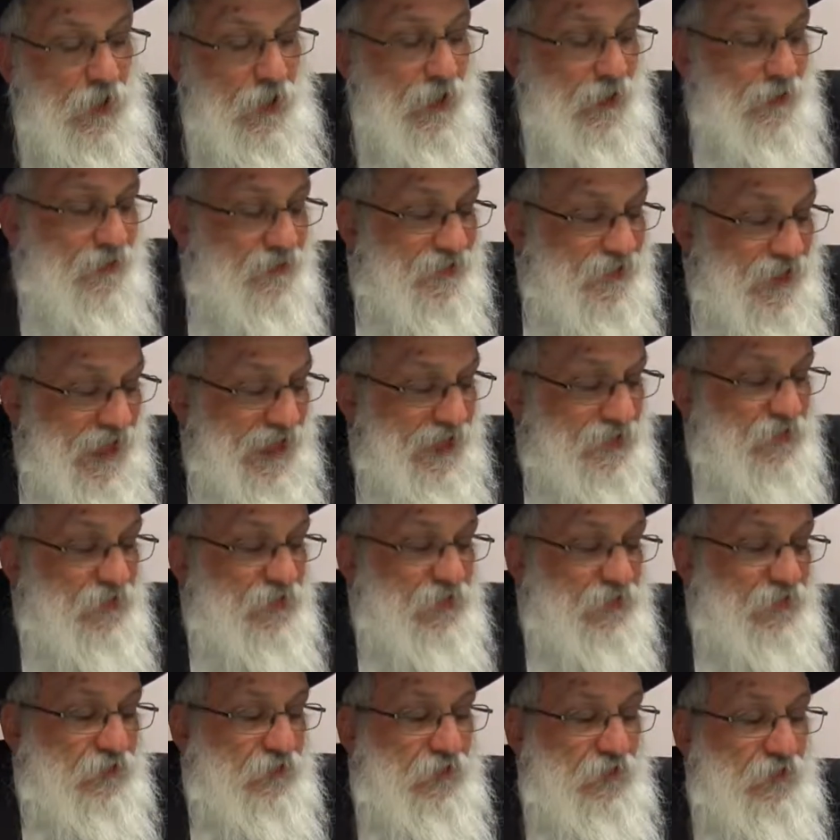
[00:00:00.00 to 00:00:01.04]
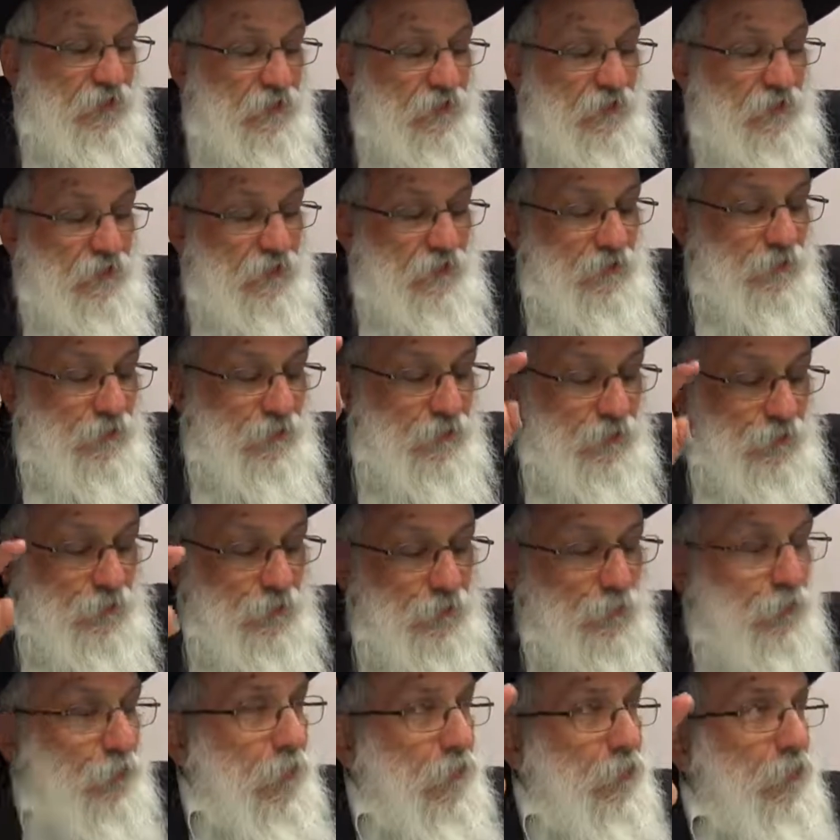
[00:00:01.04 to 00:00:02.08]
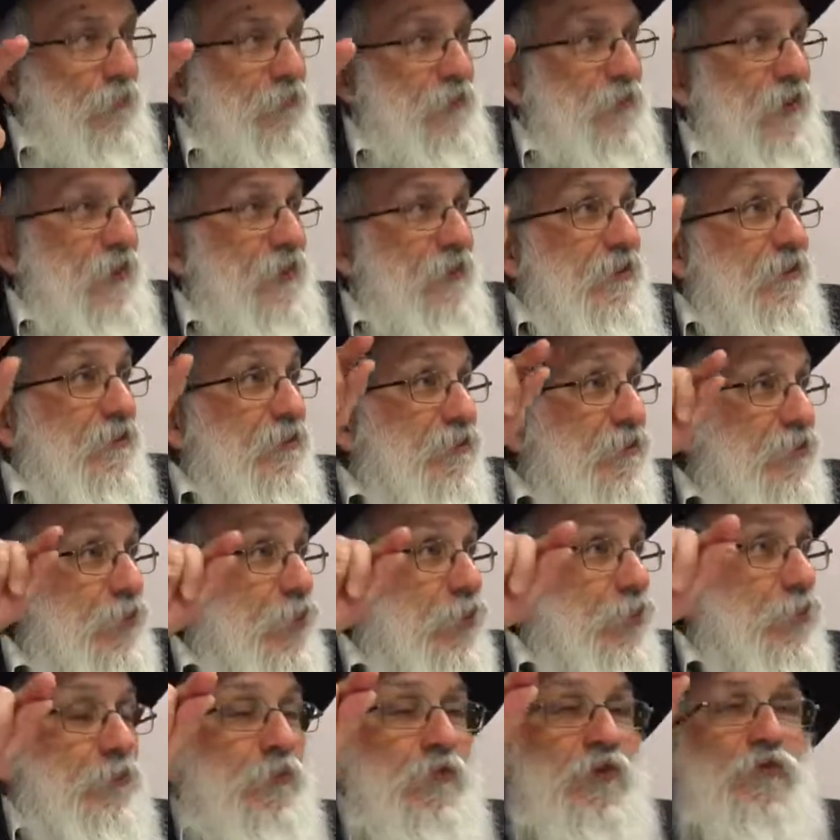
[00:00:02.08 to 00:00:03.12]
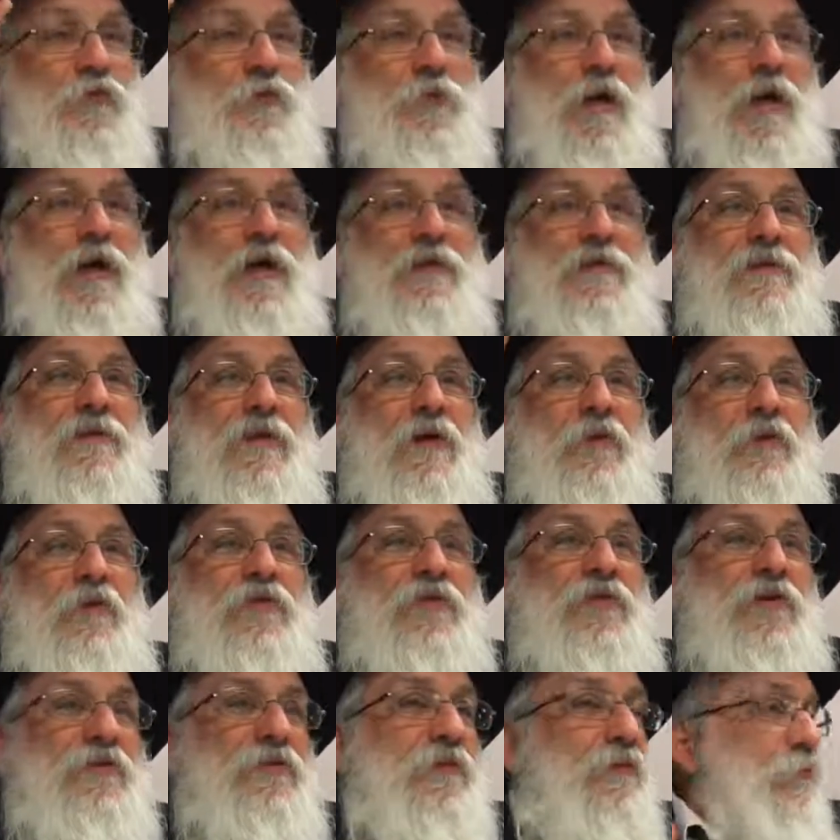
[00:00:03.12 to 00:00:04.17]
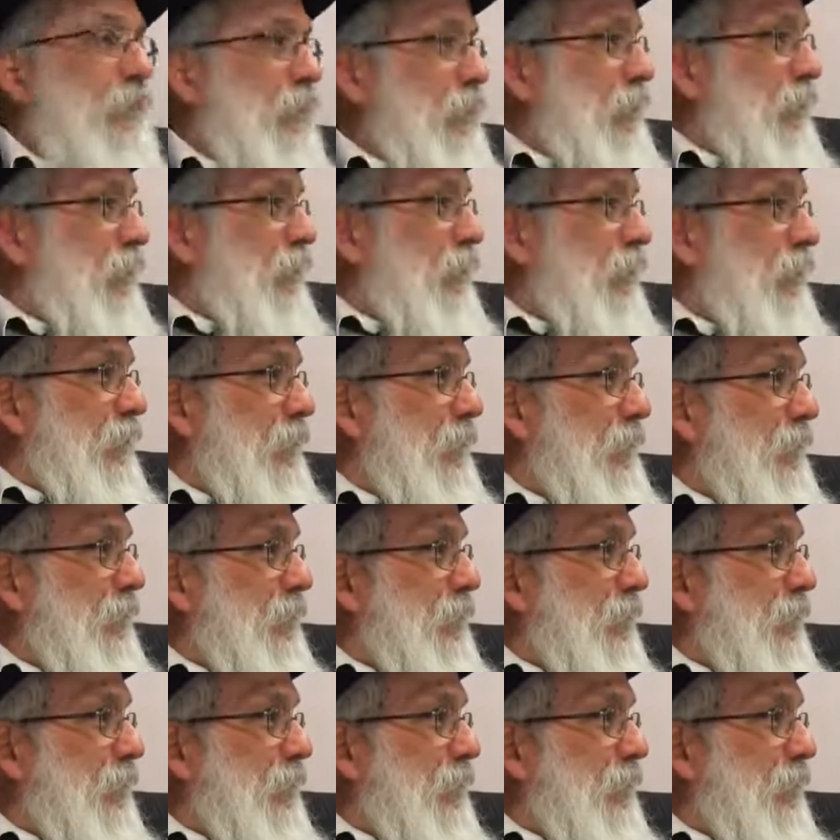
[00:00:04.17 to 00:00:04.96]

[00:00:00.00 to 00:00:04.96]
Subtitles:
And that's what was, in a certain respect, that was even worse.